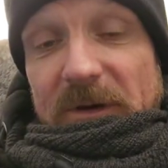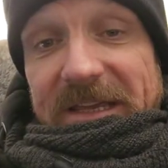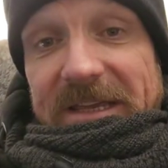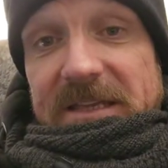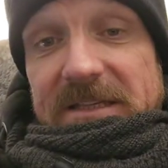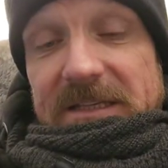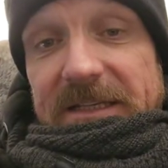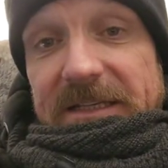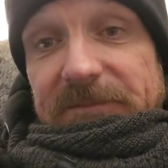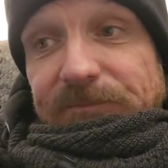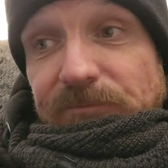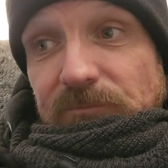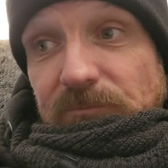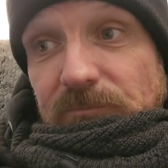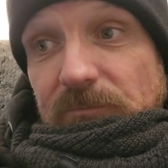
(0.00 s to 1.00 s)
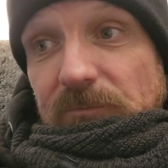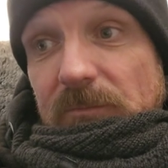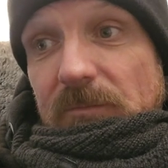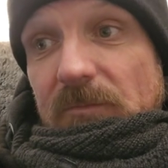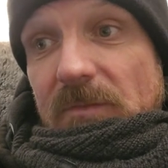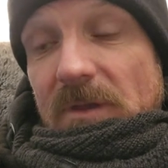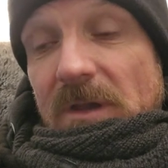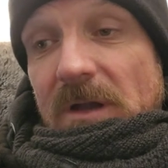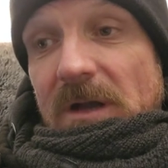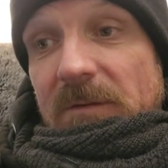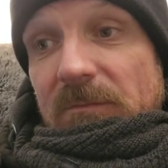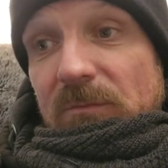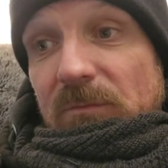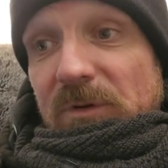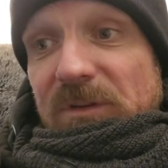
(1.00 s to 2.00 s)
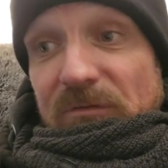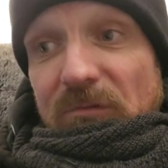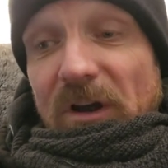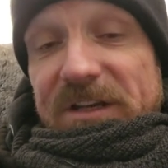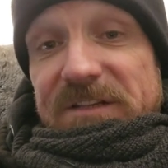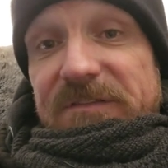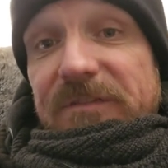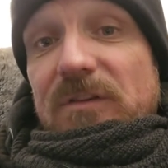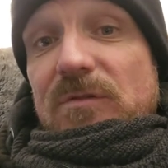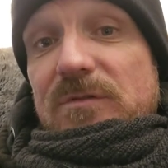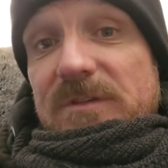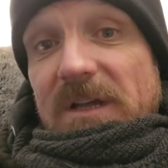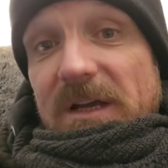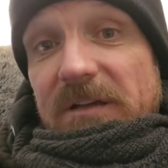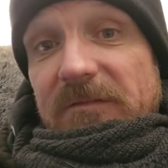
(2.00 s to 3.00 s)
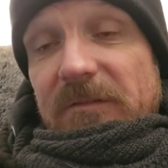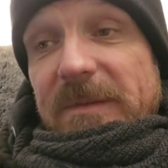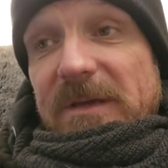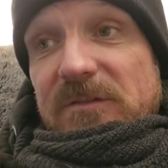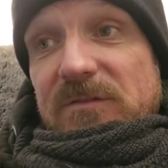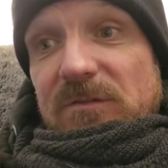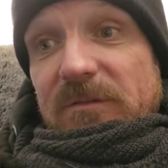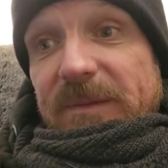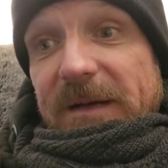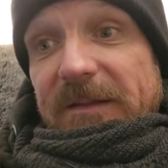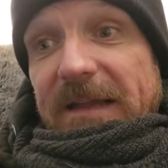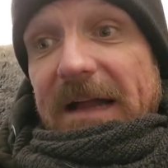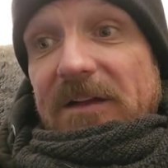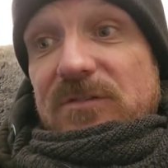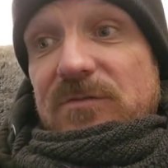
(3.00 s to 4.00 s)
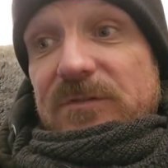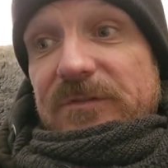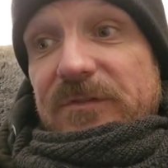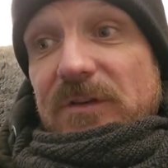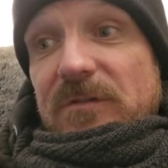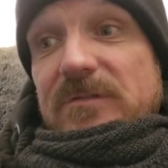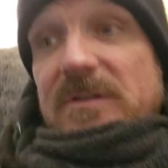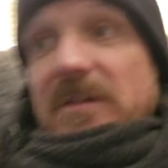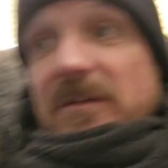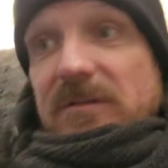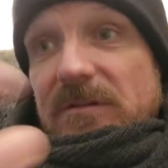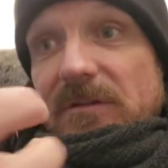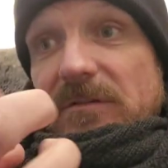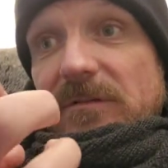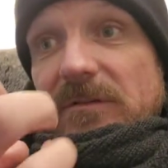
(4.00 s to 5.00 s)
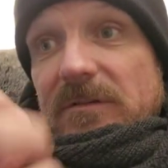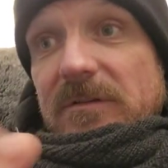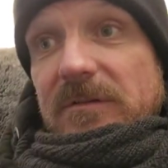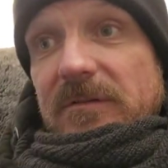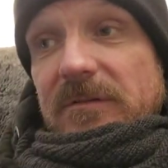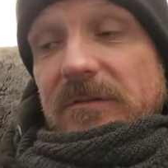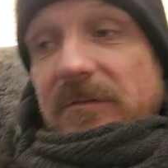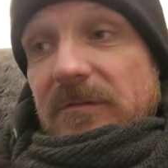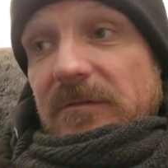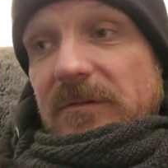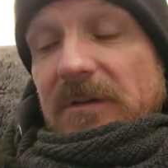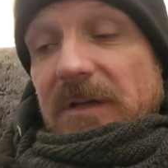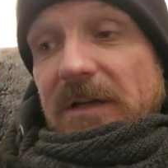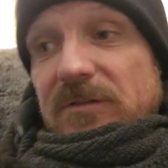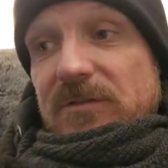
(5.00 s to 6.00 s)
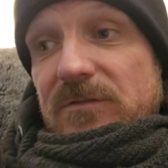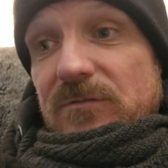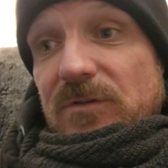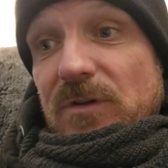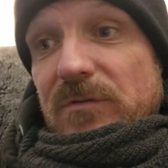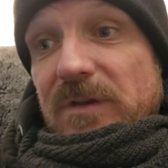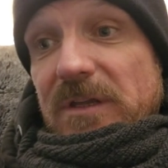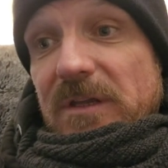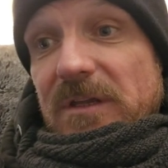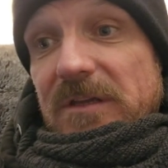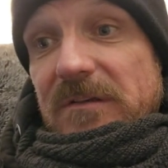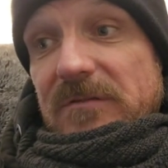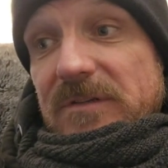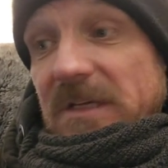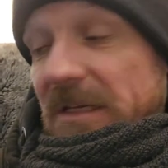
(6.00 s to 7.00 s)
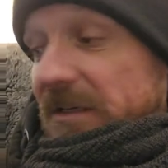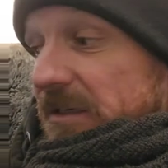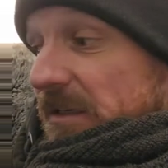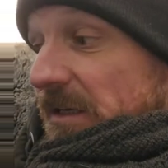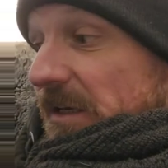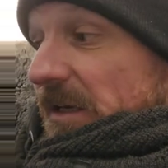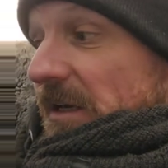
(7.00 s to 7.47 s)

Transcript: quite easily um, with the right diffuser. For me, it's all about the actual diffuser, the, the, the, the actual unit you're using.